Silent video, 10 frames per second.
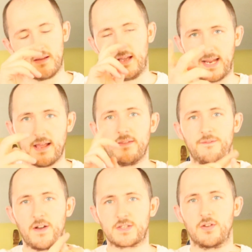Again, the
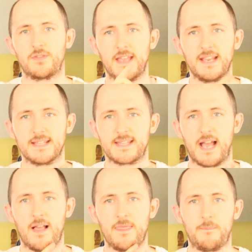first good thing is
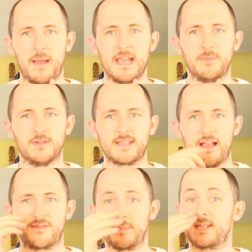that the papers
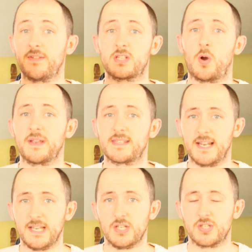have specific topics in
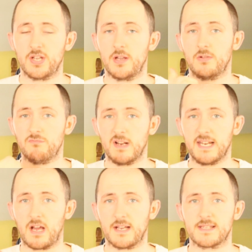each.
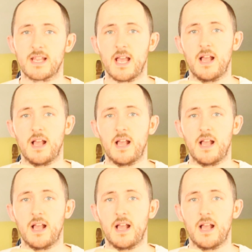Really nice.